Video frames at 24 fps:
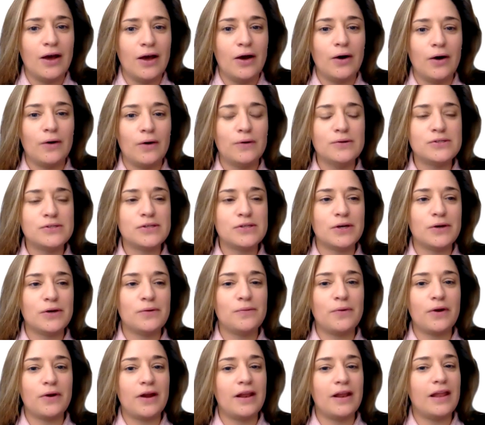Also, what
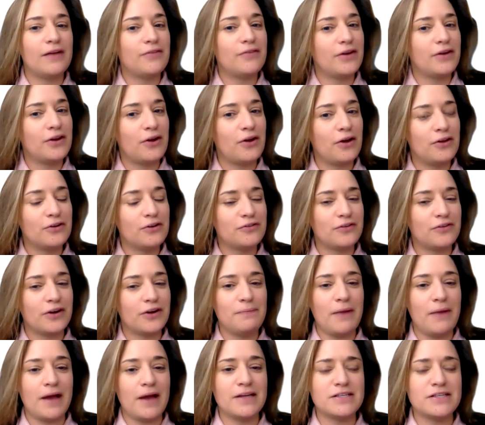I love, I know you're very
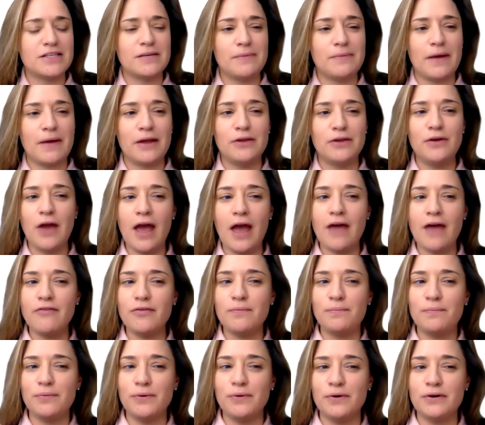passionate about, you have a
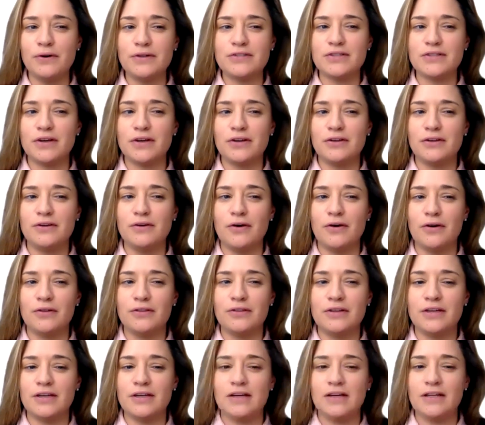book, don't you, on
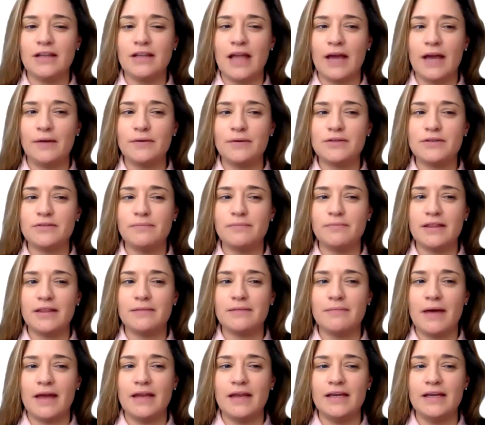the language of
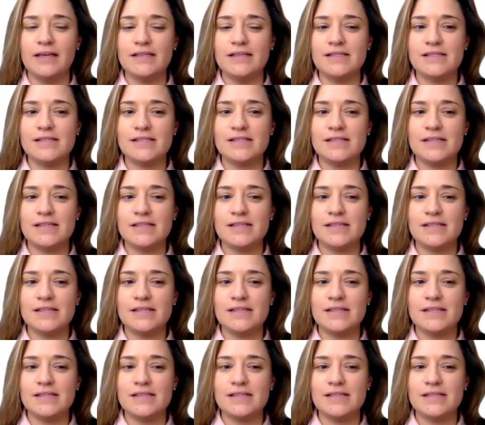mathematics?